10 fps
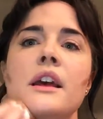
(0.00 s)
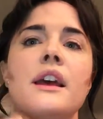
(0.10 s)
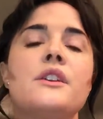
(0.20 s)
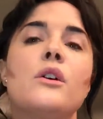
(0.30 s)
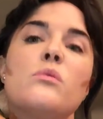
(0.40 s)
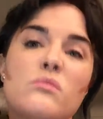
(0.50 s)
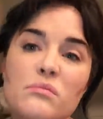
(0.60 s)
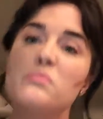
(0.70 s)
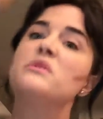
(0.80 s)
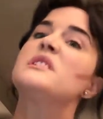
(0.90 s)
And don't
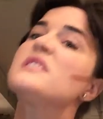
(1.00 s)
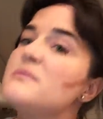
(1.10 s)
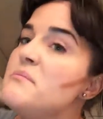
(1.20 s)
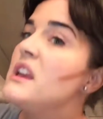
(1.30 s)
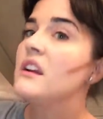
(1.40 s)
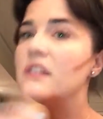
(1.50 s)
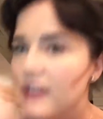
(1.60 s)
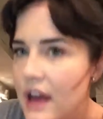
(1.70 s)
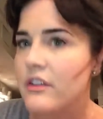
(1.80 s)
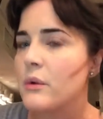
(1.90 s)
smear it
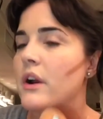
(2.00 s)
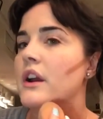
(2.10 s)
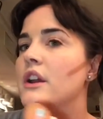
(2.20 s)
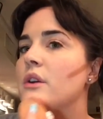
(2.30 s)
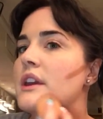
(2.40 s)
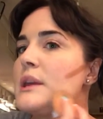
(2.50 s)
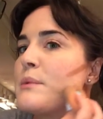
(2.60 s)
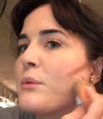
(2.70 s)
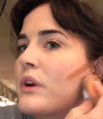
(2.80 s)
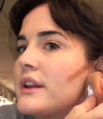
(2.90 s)
everywhere. Keep
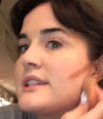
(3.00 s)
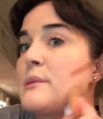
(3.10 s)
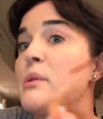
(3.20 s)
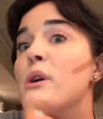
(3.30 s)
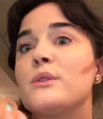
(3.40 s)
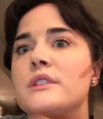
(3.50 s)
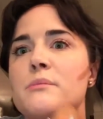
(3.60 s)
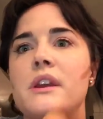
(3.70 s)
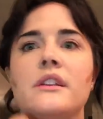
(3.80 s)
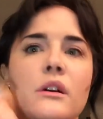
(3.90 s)
it where it's supposed to
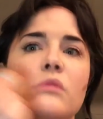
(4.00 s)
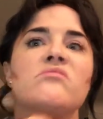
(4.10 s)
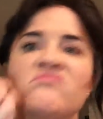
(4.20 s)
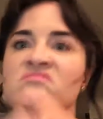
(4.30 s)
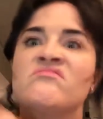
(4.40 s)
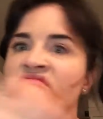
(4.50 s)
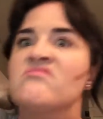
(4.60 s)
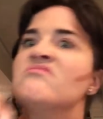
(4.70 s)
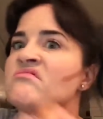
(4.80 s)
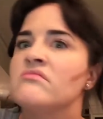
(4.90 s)
be. Don't do
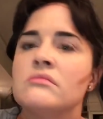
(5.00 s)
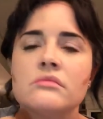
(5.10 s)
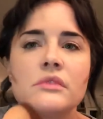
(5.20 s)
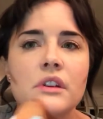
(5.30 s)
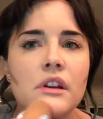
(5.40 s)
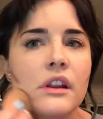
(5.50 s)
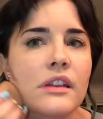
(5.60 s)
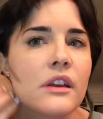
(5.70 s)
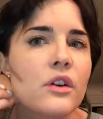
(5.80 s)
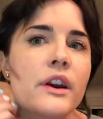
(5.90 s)

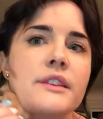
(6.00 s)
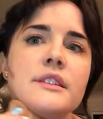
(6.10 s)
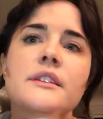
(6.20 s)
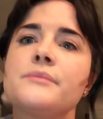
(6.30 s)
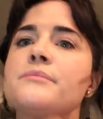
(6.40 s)
anything crazy.